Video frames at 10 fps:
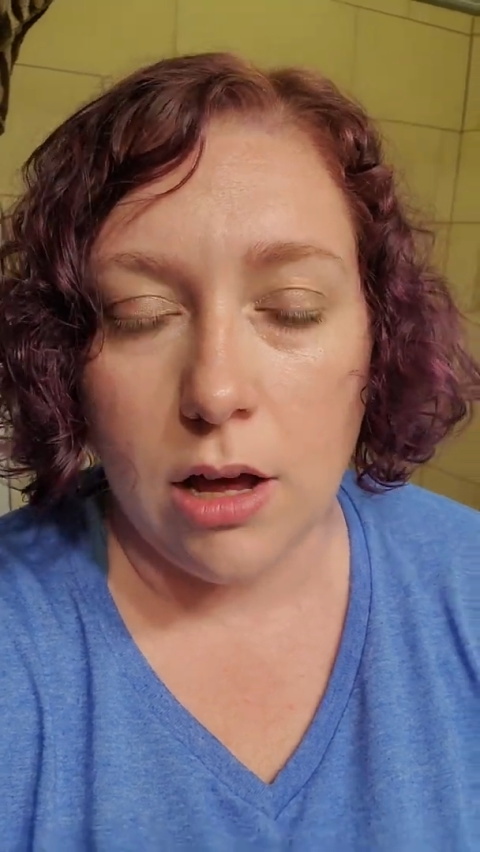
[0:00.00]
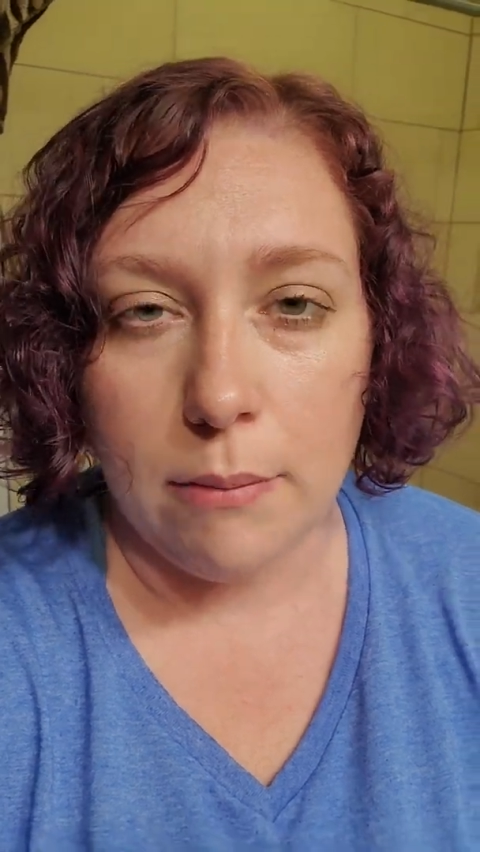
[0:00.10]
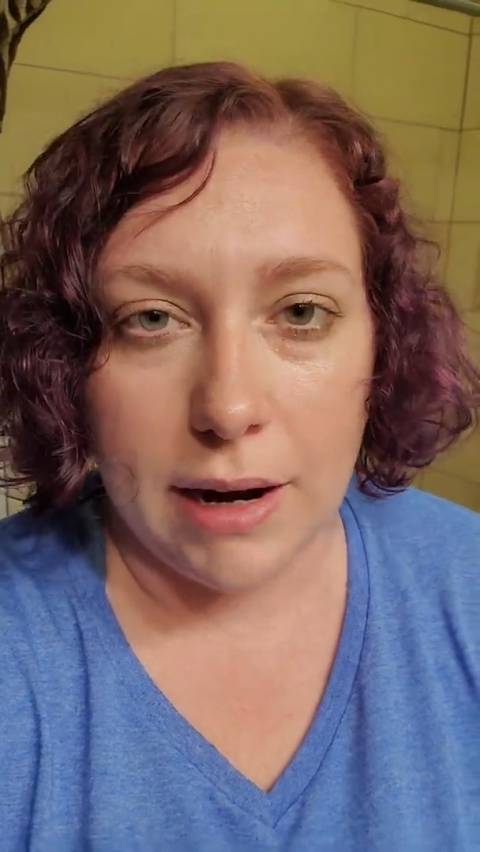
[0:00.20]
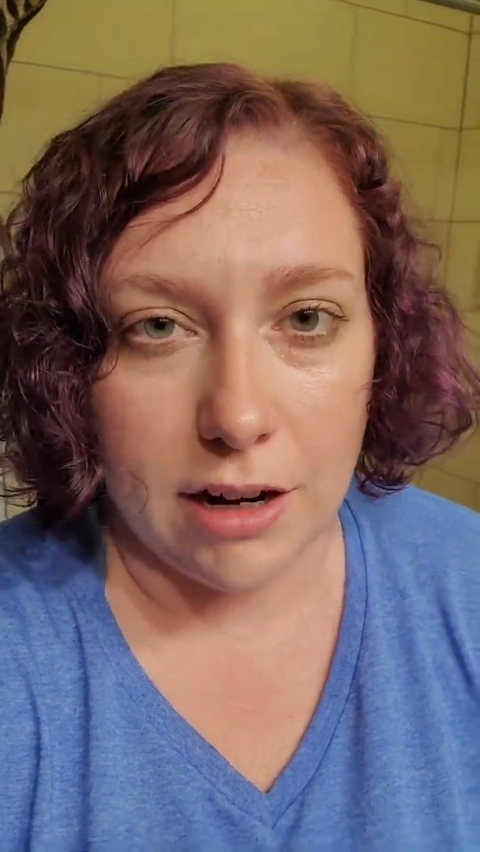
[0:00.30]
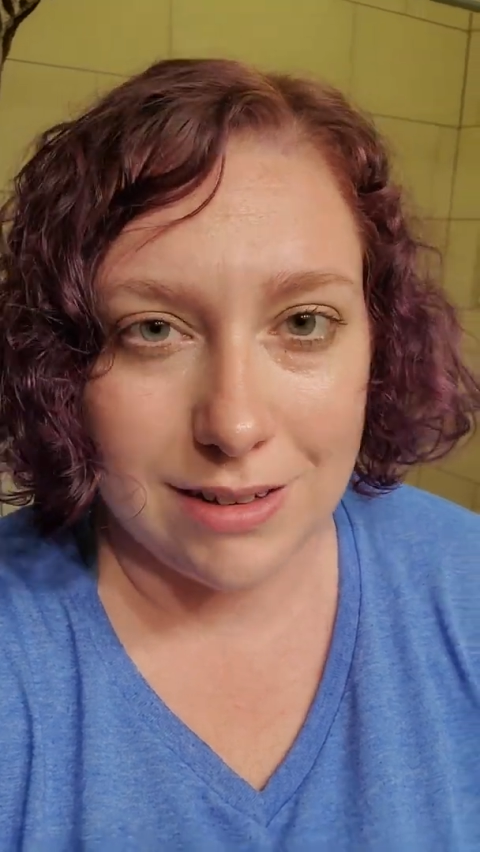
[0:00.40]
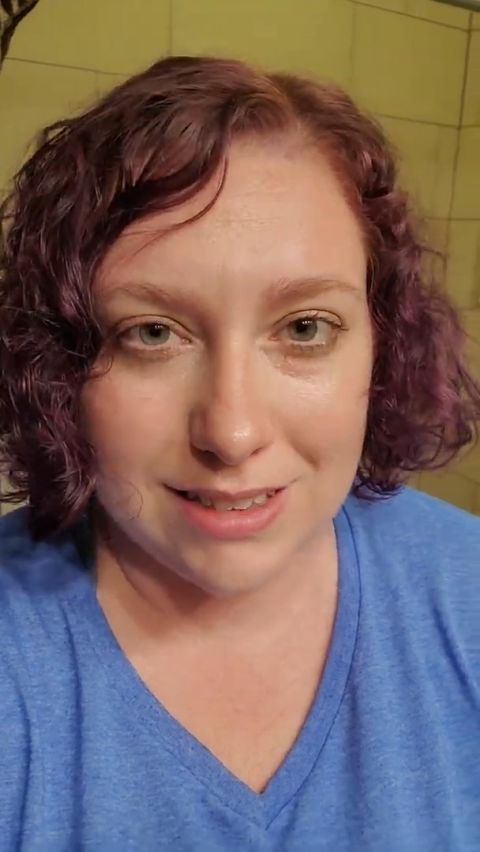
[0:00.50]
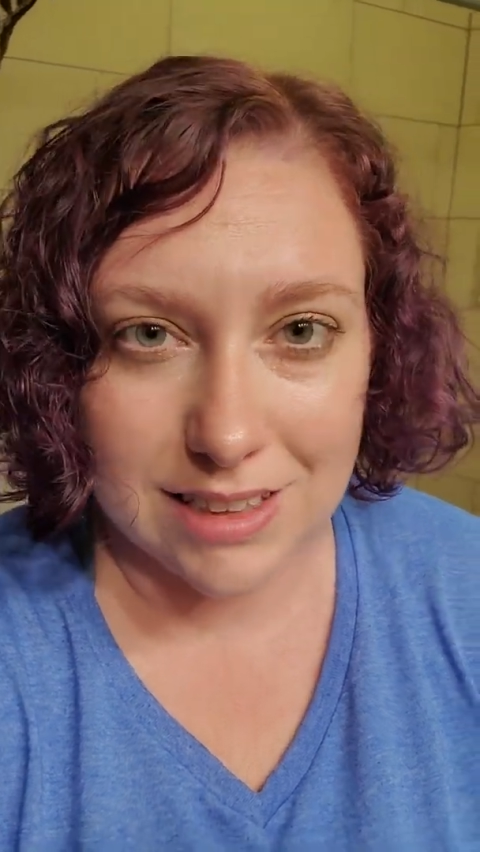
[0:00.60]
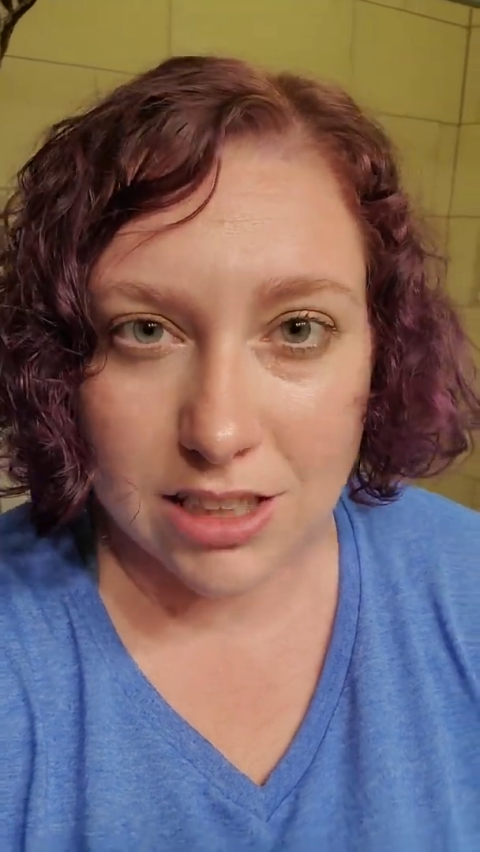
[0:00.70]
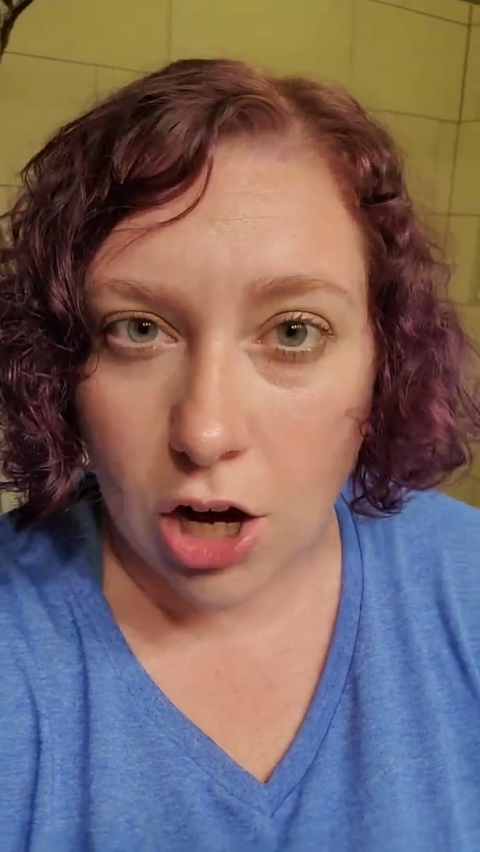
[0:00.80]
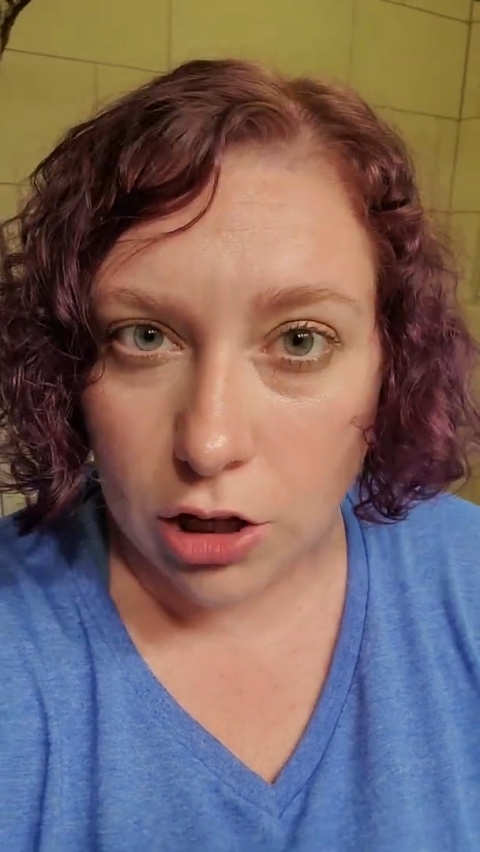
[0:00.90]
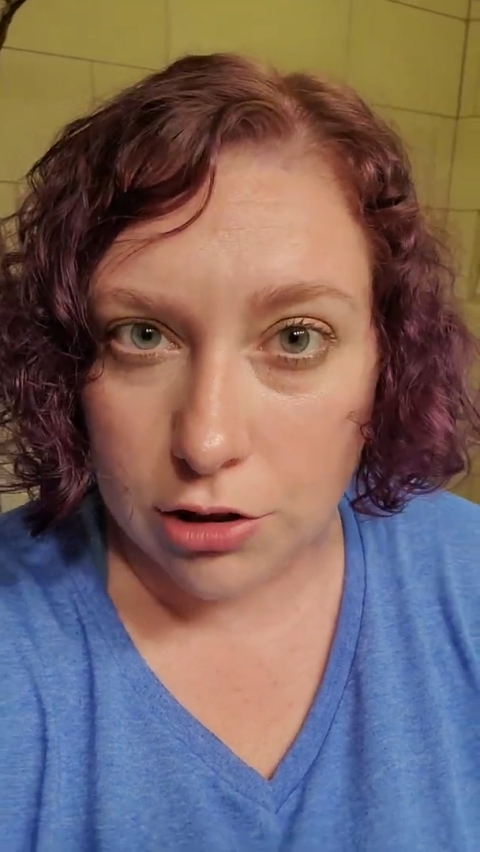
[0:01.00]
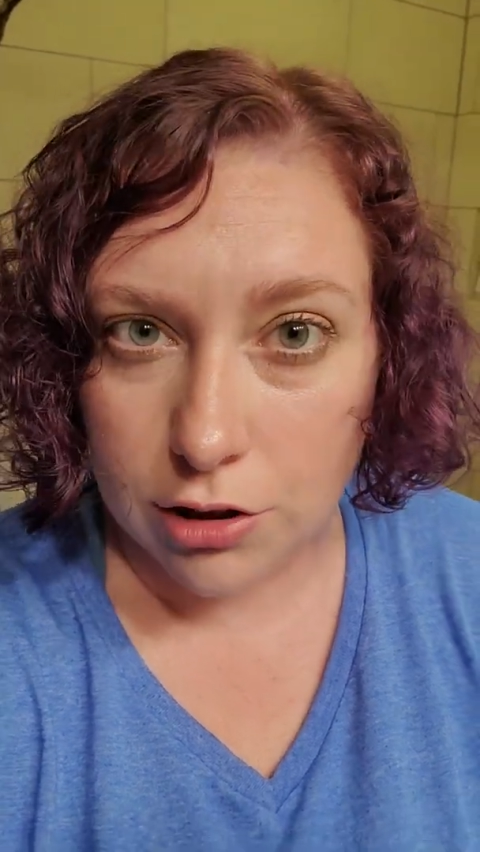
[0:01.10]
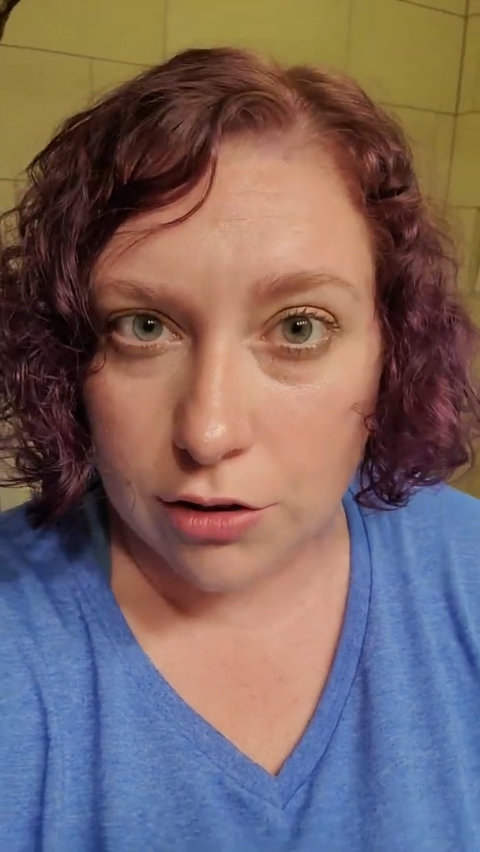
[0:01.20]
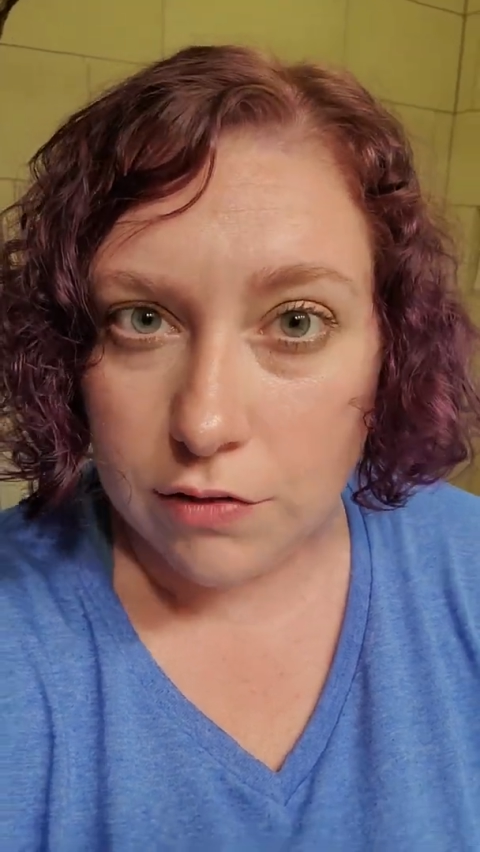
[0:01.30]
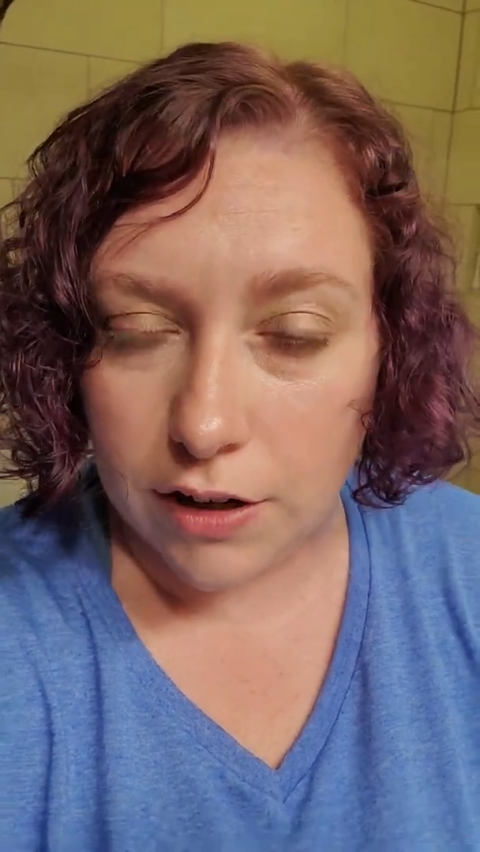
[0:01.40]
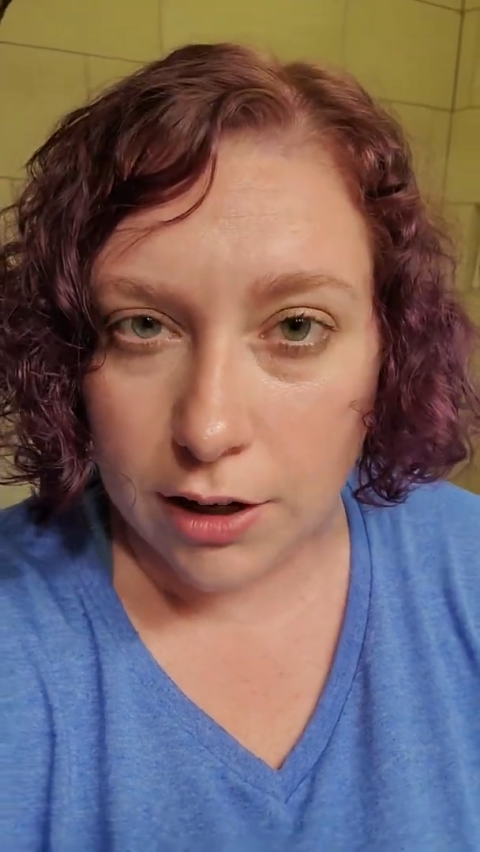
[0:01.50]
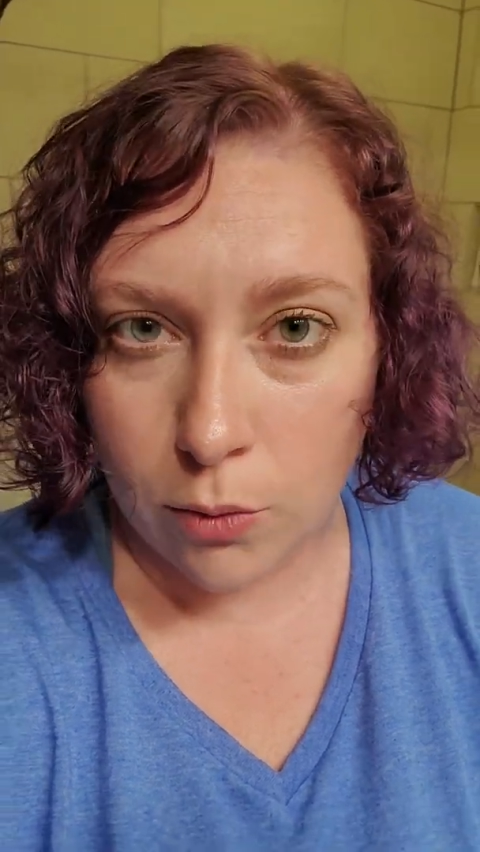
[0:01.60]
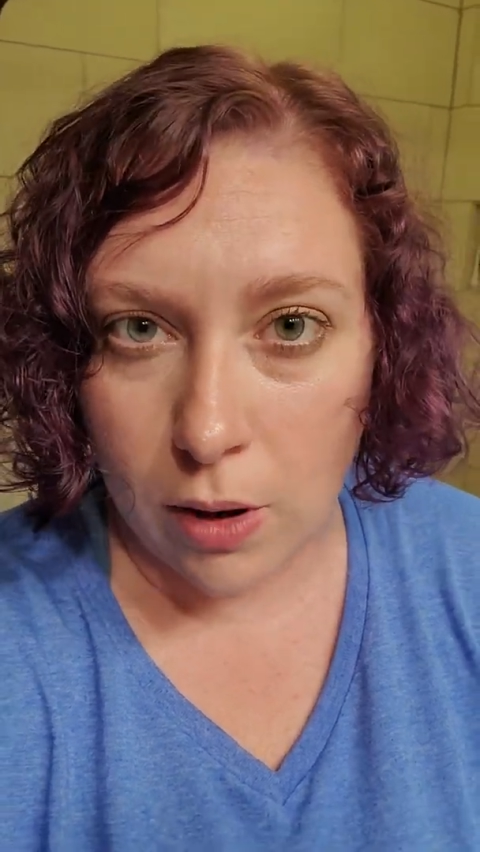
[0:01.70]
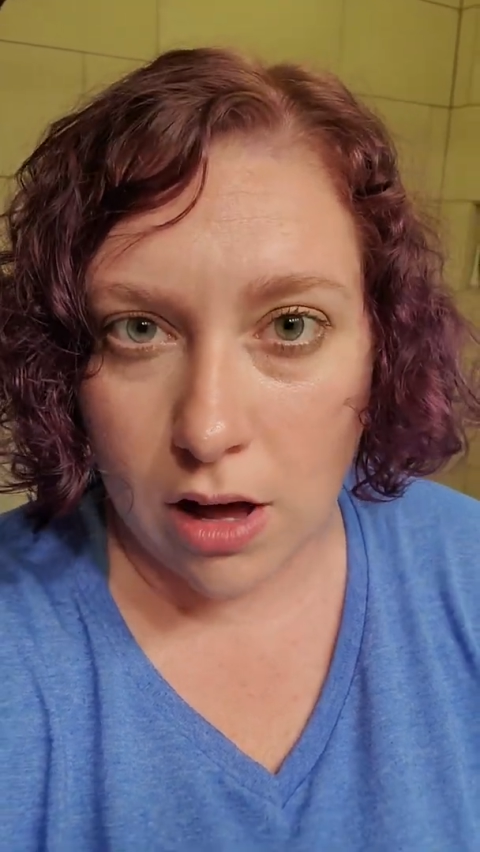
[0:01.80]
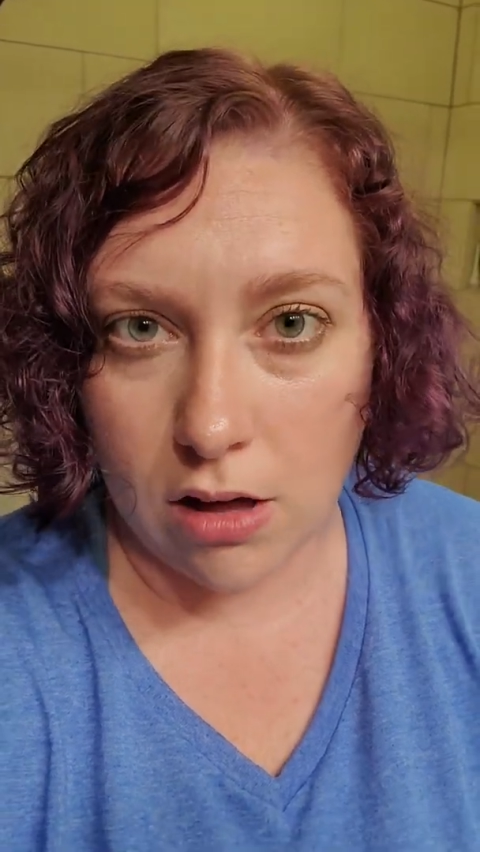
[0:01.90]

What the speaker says: My hair doesn't color very well.